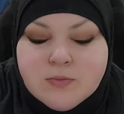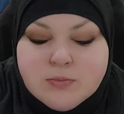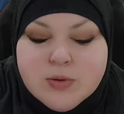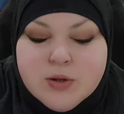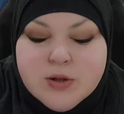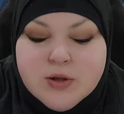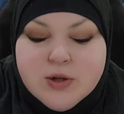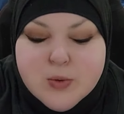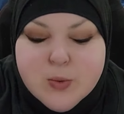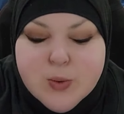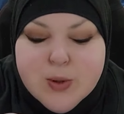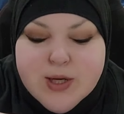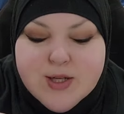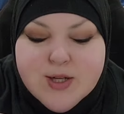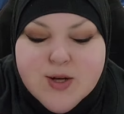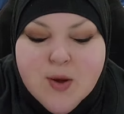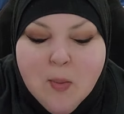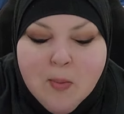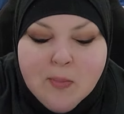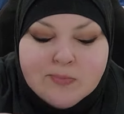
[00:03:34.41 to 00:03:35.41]
bulgur
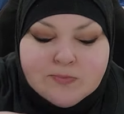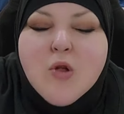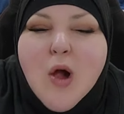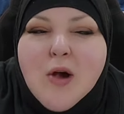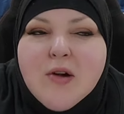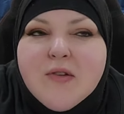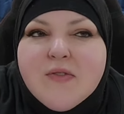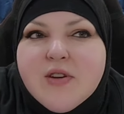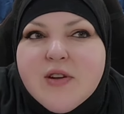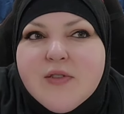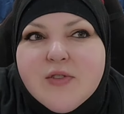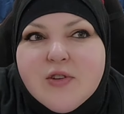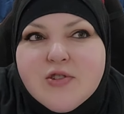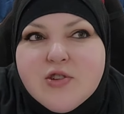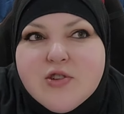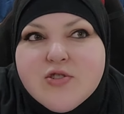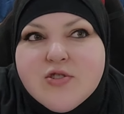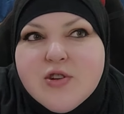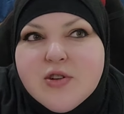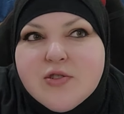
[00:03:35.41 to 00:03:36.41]
wheat, even in their
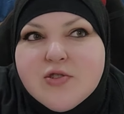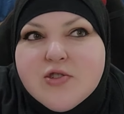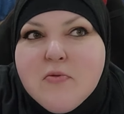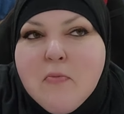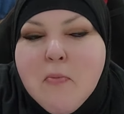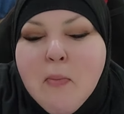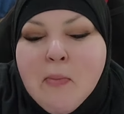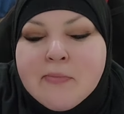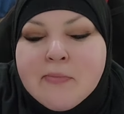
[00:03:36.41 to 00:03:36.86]
desserts.